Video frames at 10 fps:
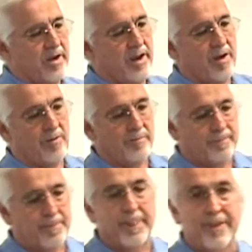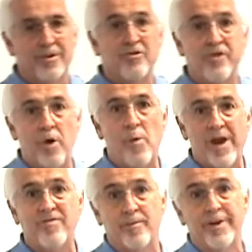Now, there's no
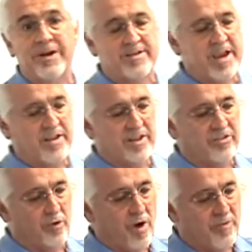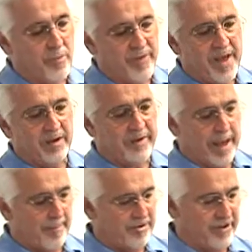way for me to take this off without
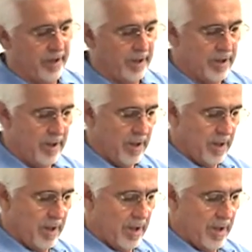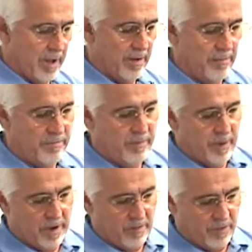damaging it. I'm
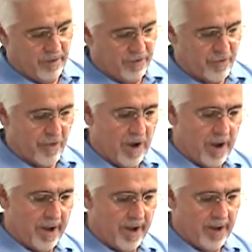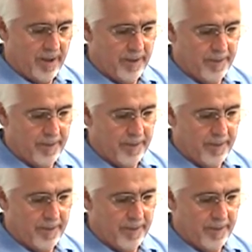going to try